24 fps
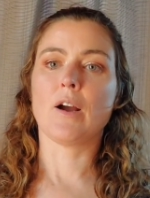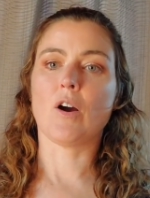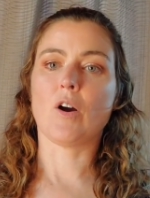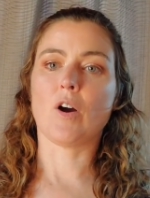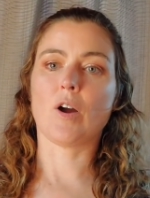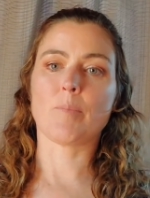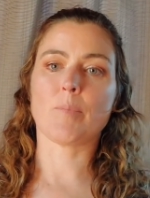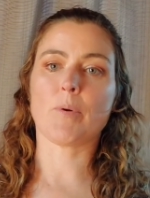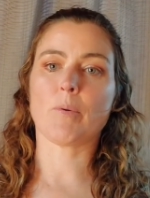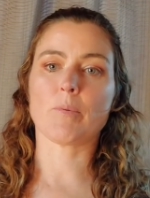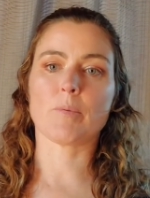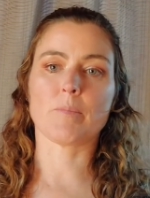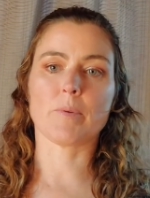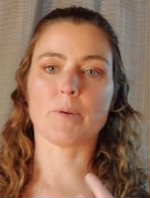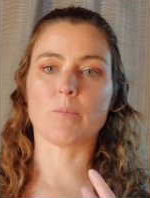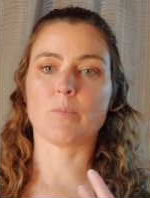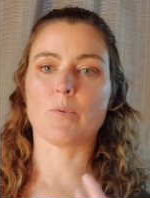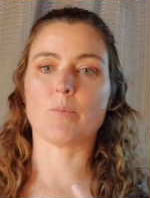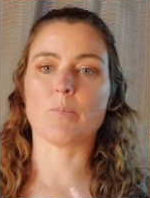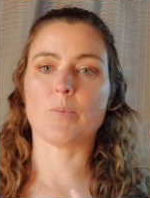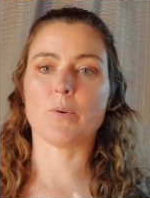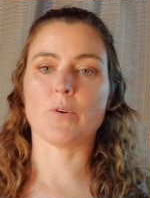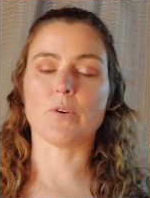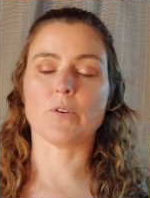I probably
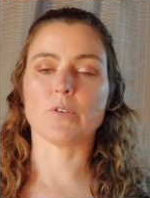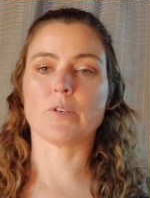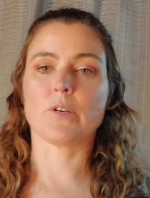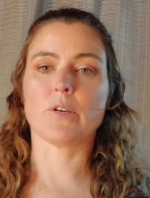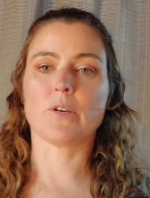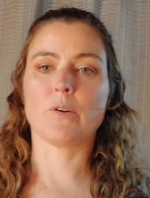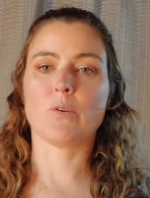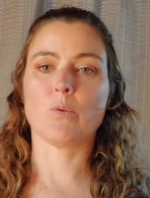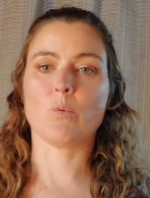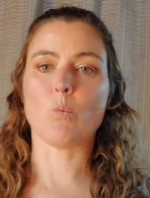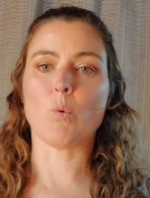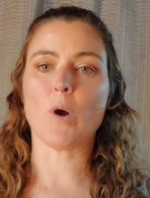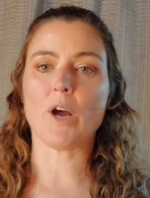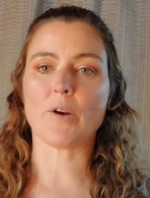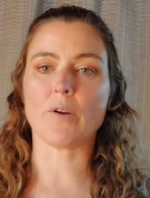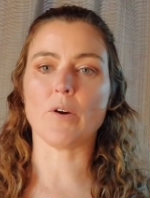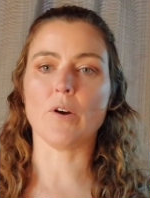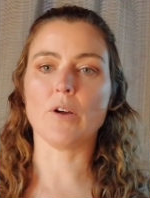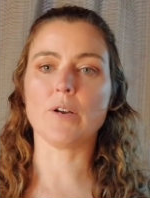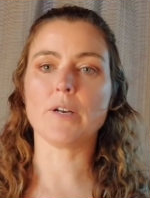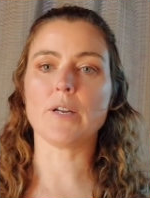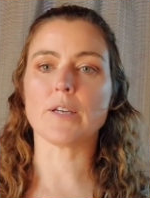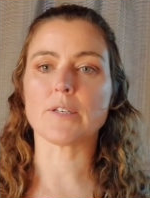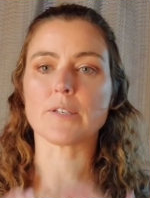will put one
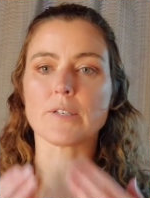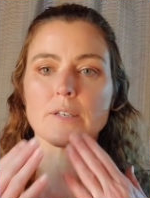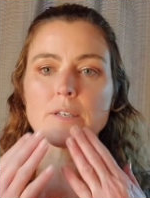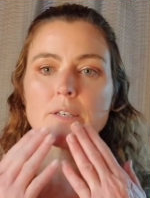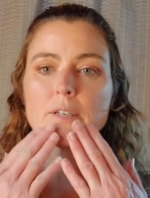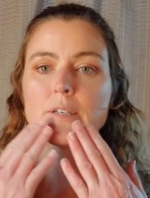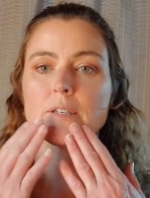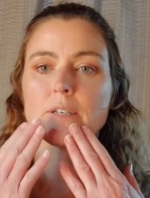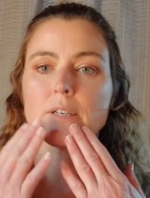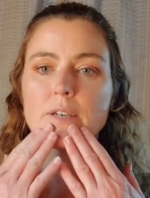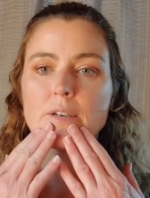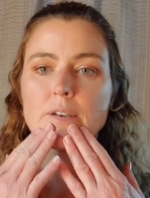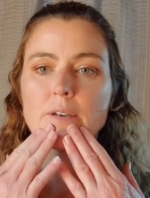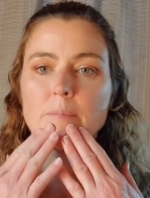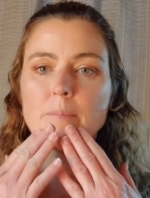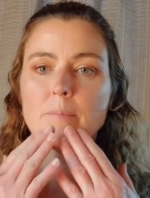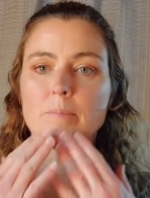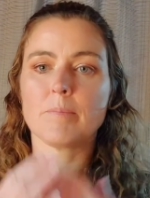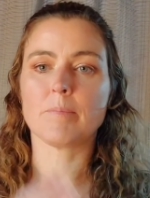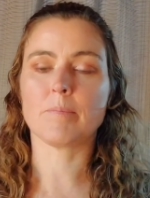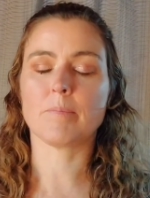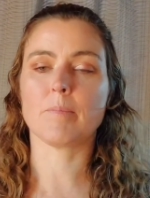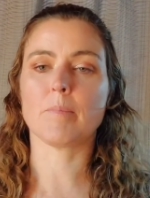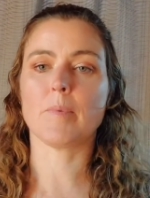on. As you can see,
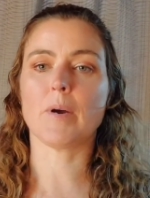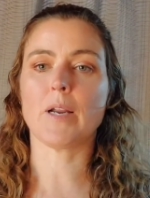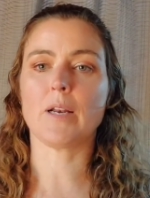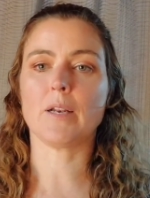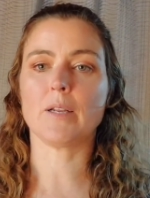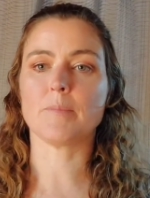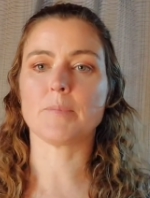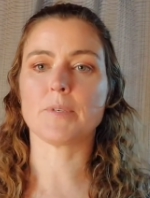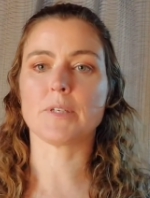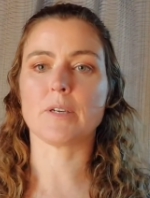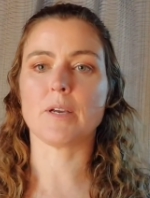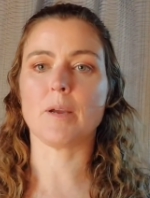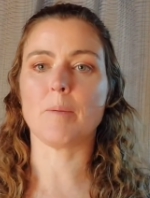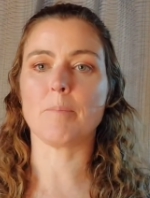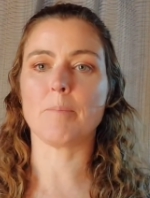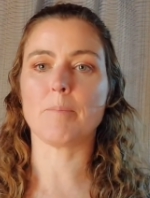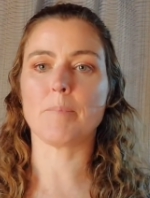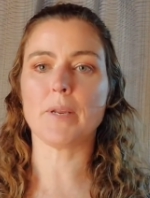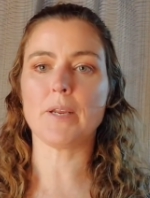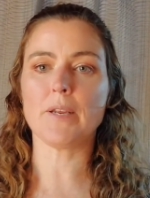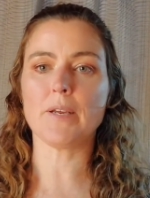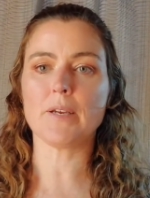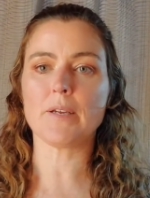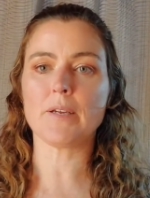my lips are
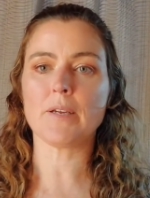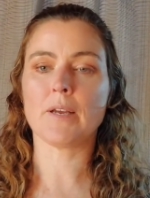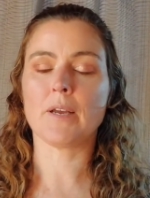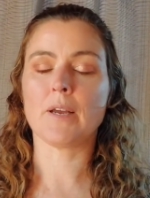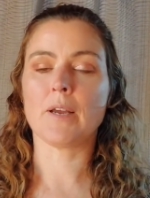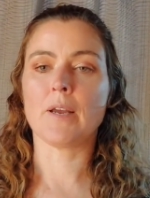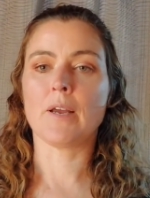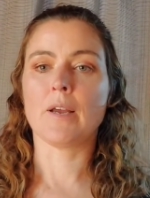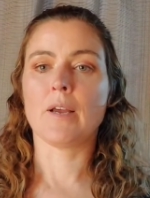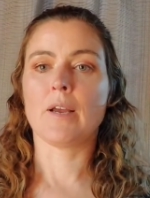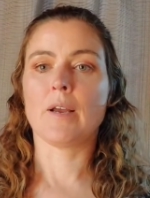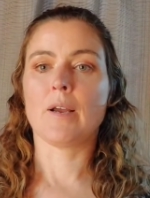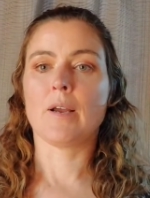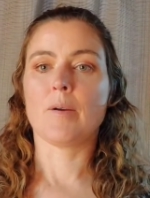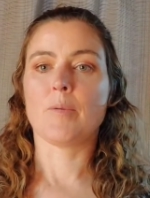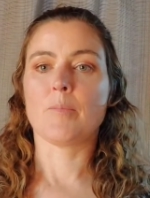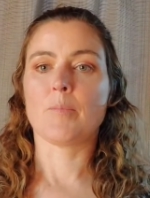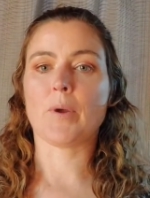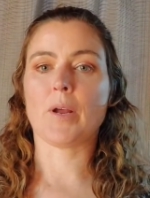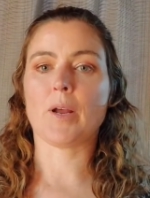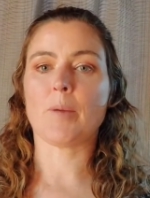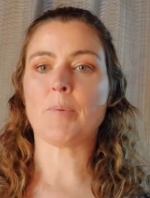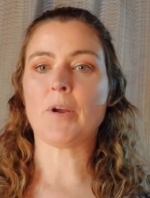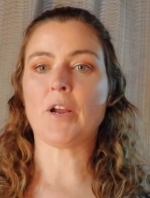bare,
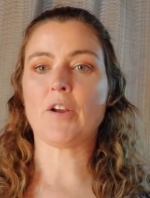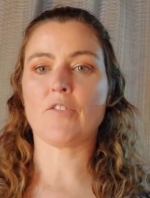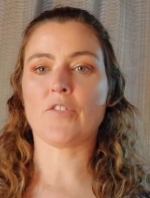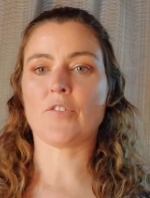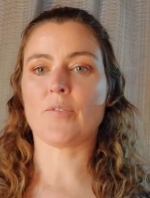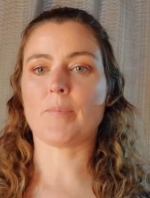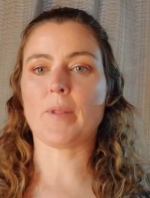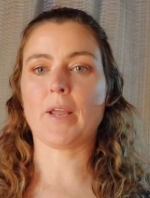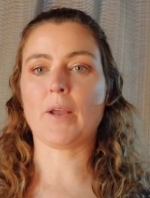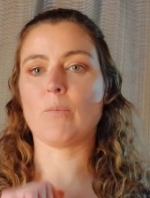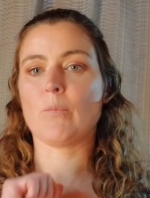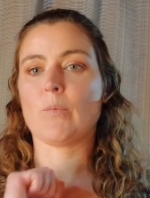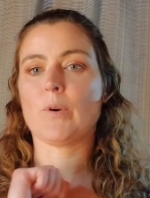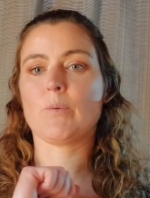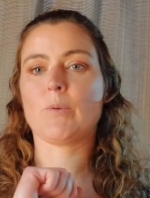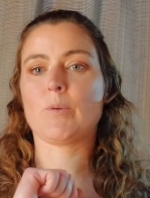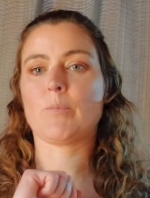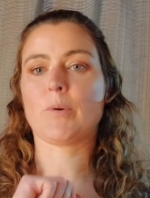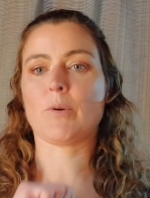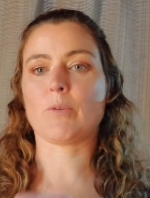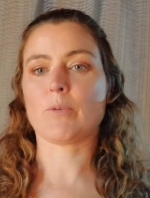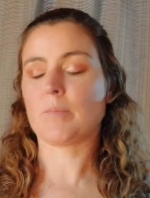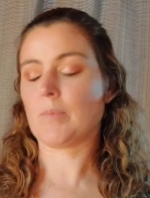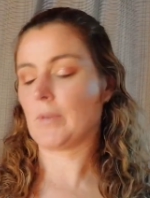but apart from that we
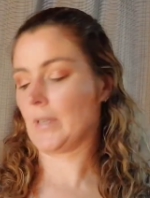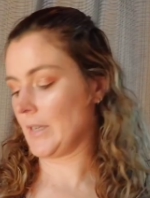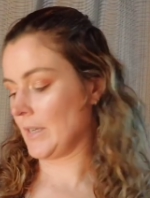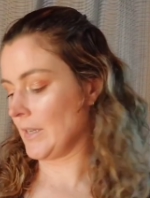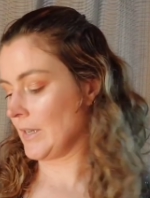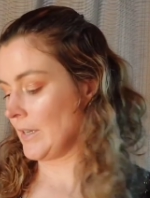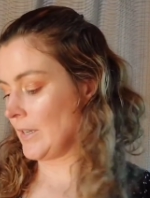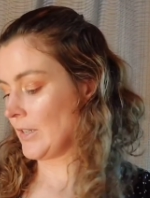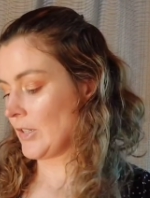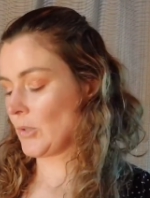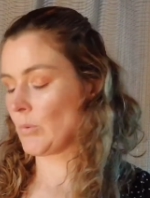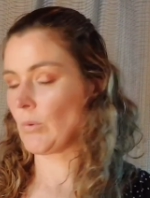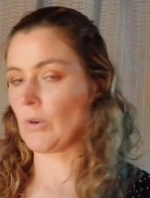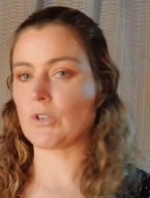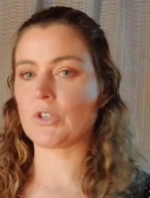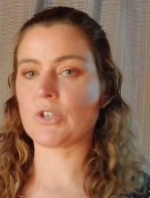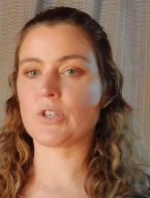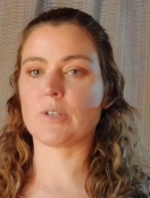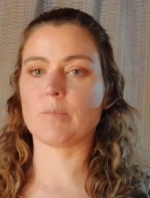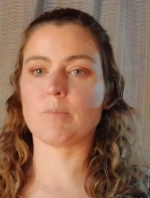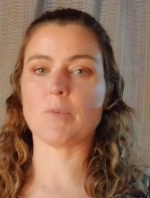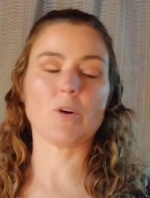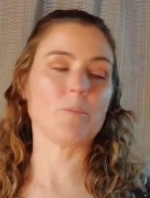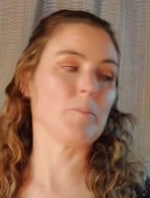will probably
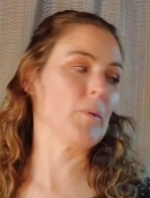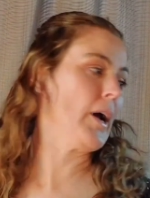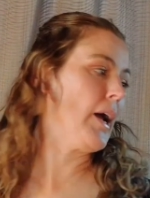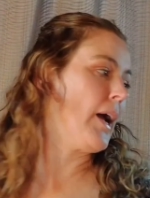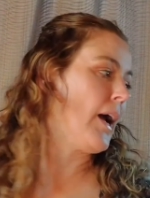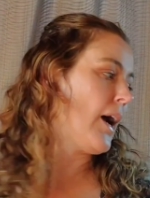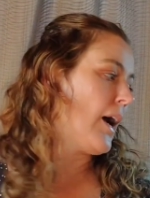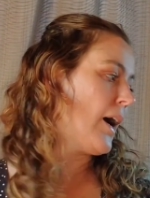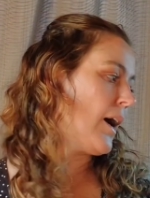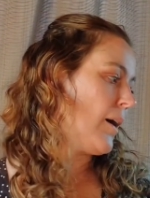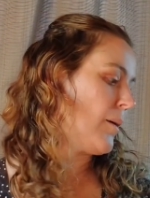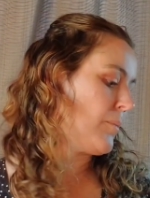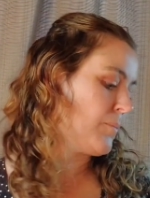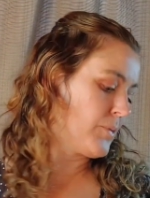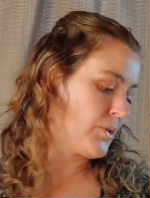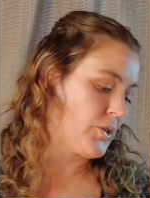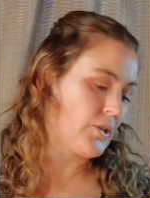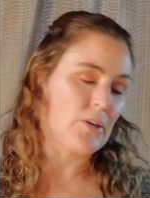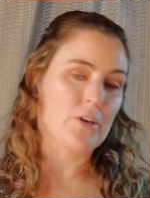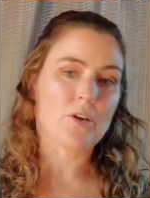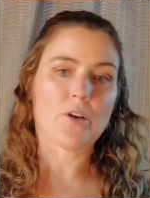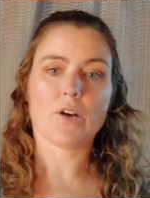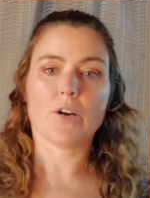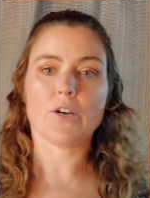swatch them on my
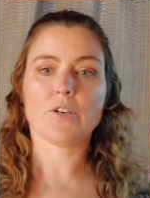arms.